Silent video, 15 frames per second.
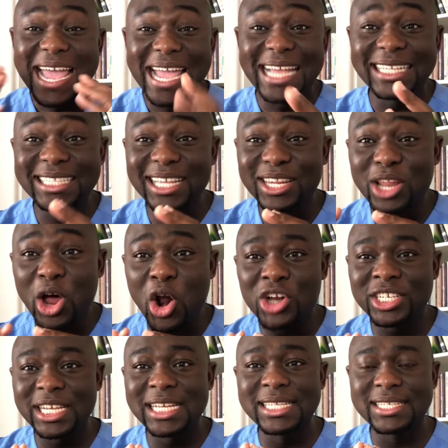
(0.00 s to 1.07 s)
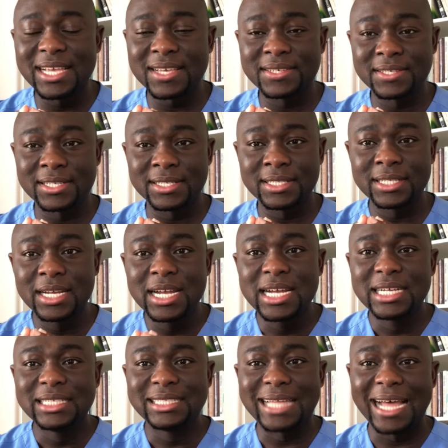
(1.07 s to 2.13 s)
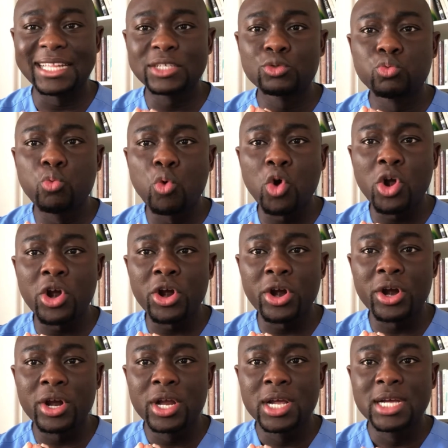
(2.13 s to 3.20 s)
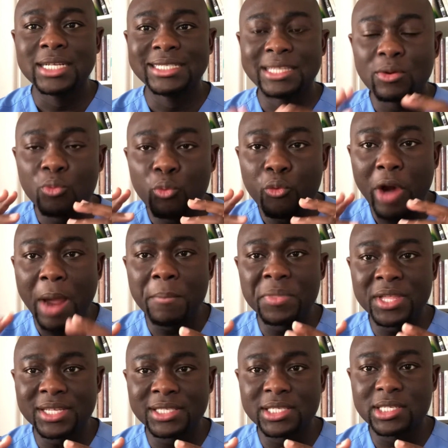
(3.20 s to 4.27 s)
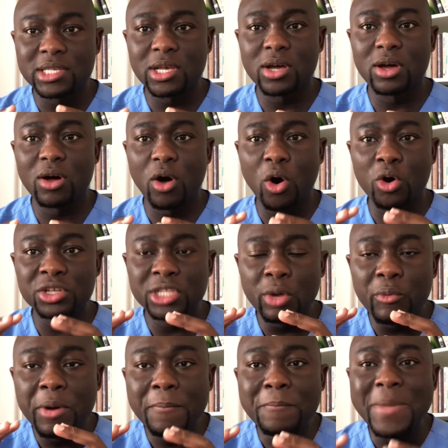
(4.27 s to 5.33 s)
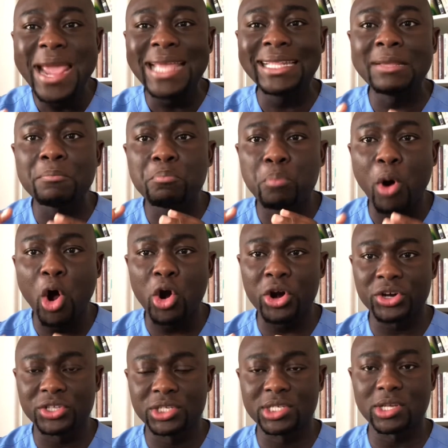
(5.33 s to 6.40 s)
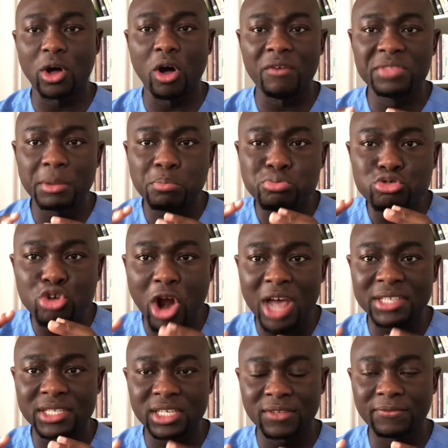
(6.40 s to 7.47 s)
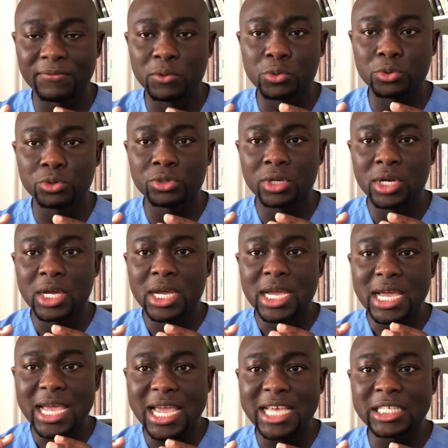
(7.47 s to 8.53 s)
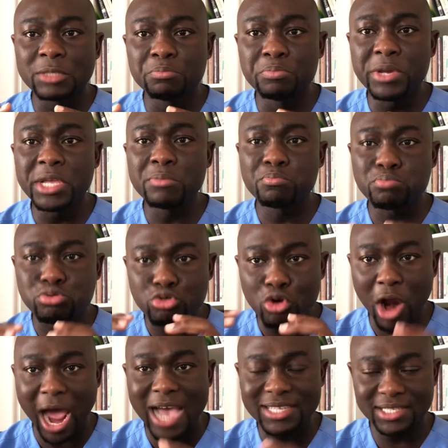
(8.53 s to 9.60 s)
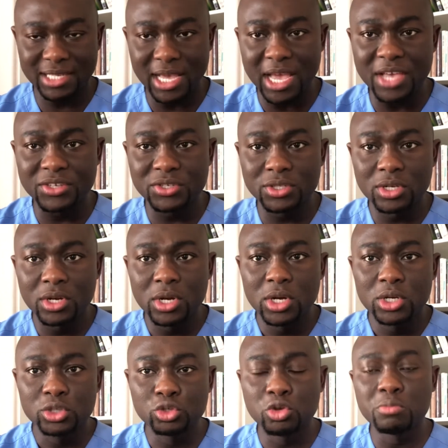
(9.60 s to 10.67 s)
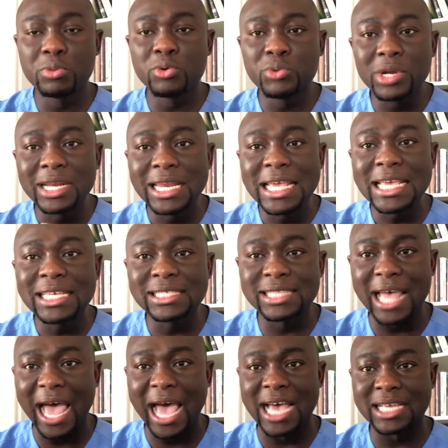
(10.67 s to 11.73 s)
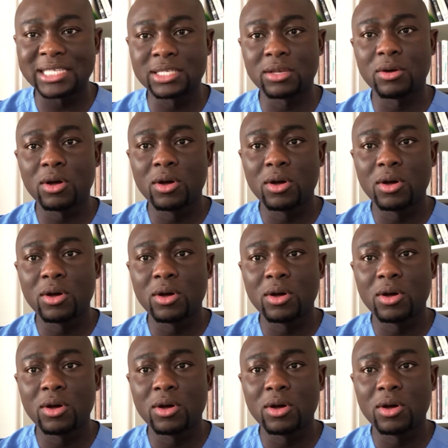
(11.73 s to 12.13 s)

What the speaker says: In the large intestine, that is where the remnants or the remaining parts of the processed food is being processed to be released as